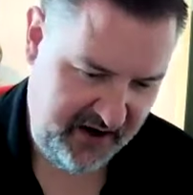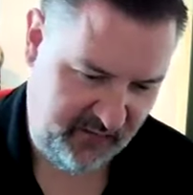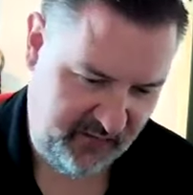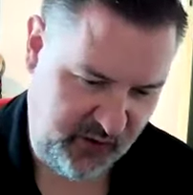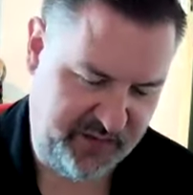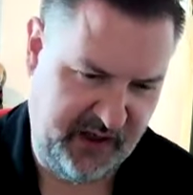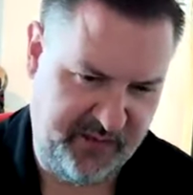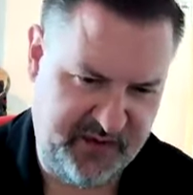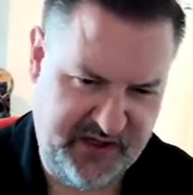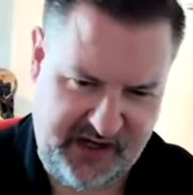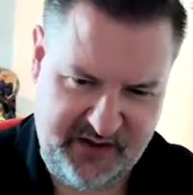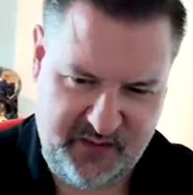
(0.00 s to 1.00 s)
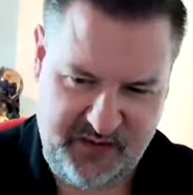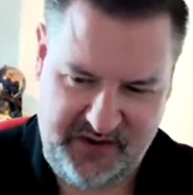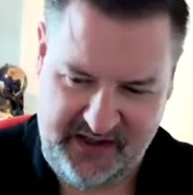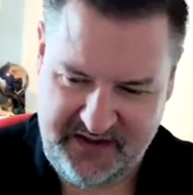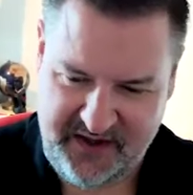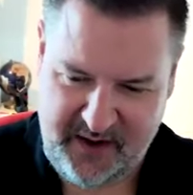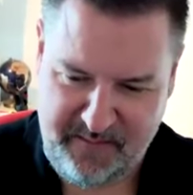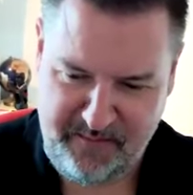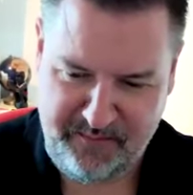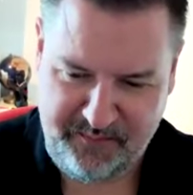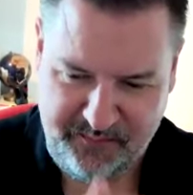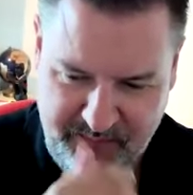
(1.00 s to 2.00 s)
i've always been obsessed with these um